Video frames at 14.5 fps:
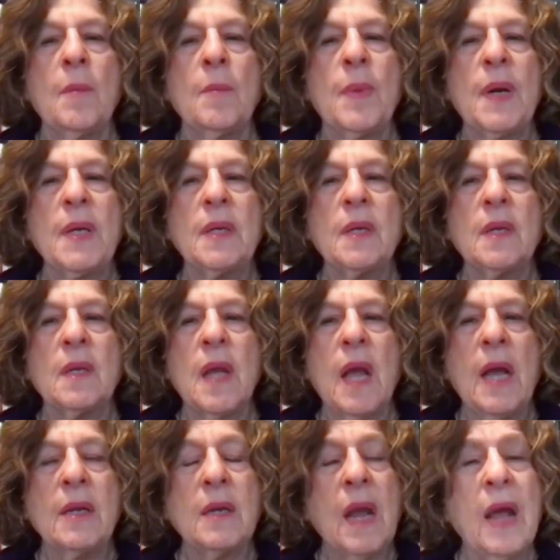But
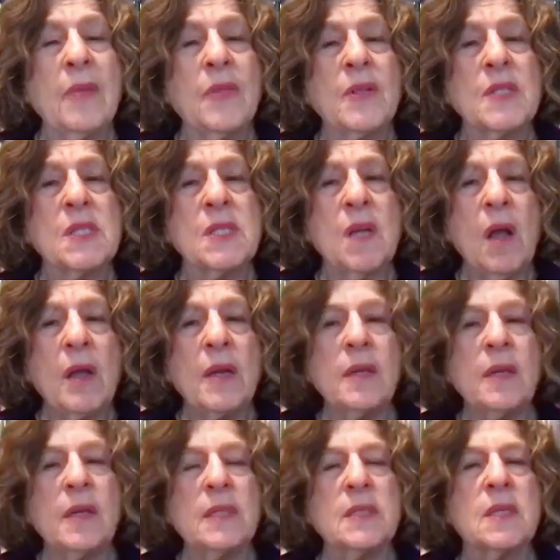and the
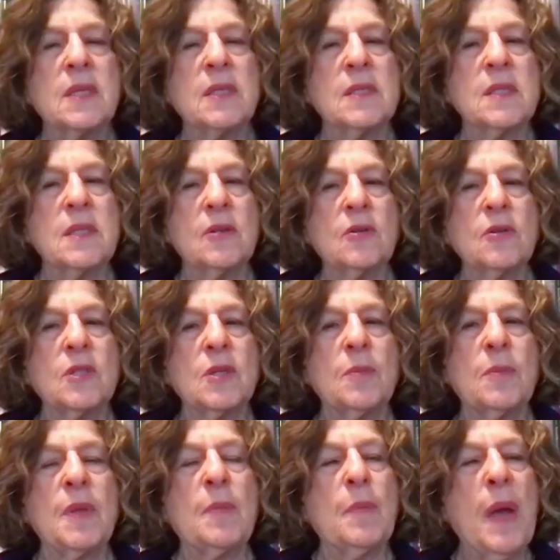sun is considered to
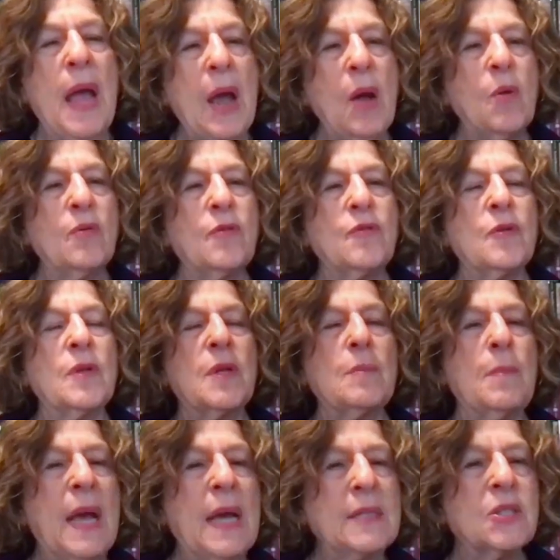be powerful
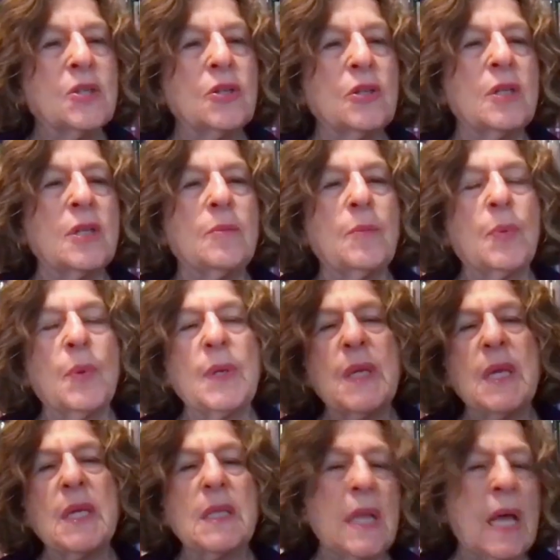and masculine,
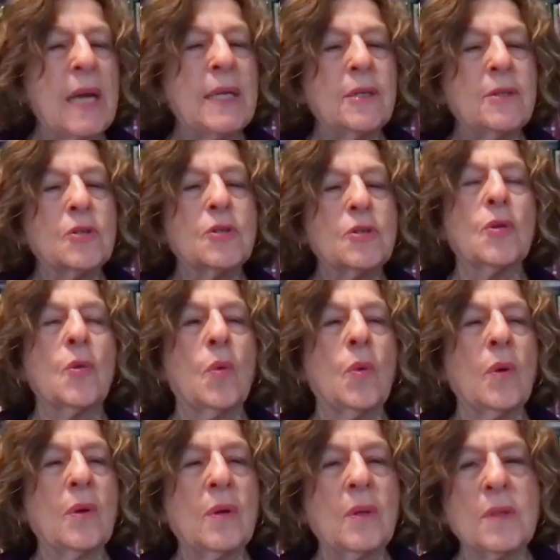bringing light into the
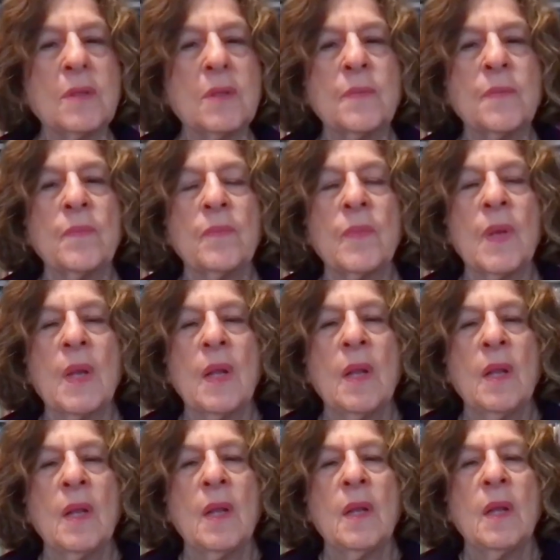world.
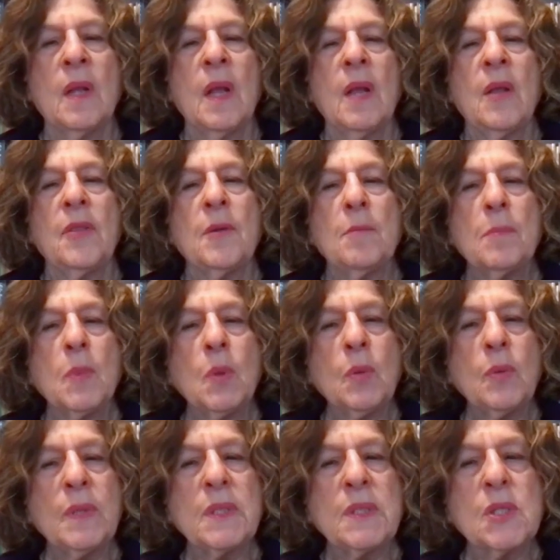The
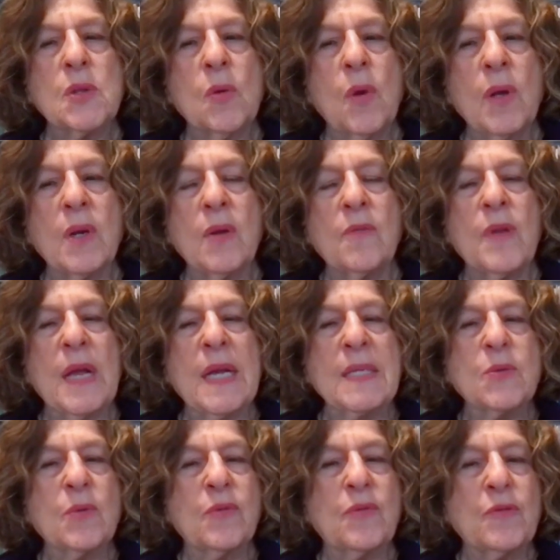moon is thought of
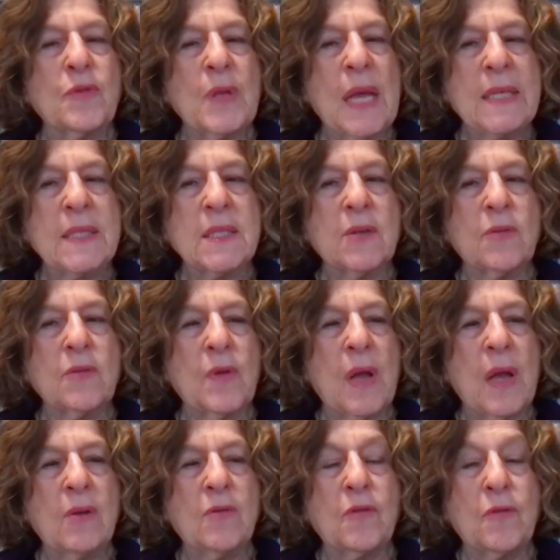as reflective
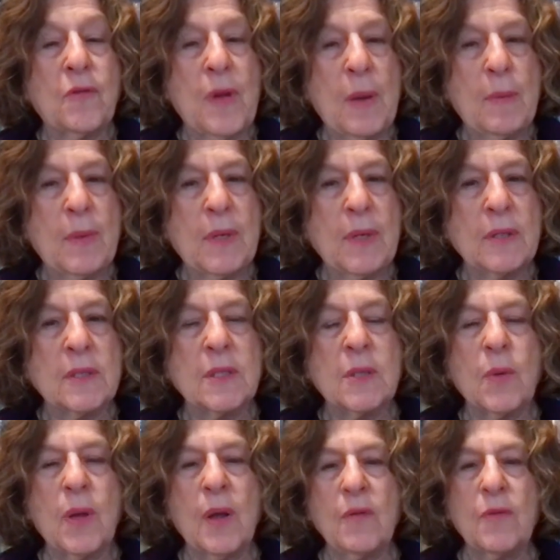and feminine. So
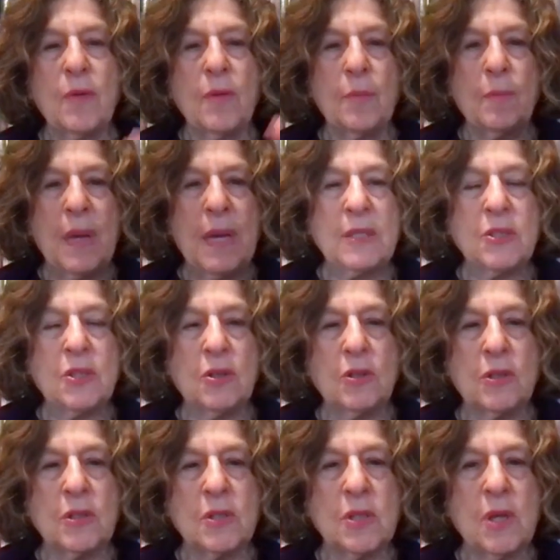we have a
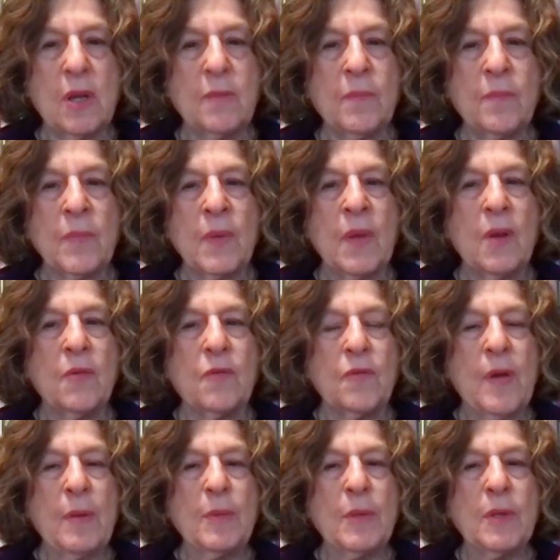masculine sun, a
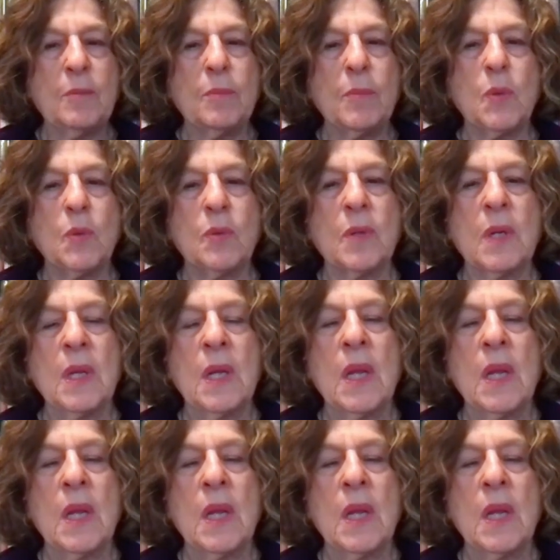feminine moon.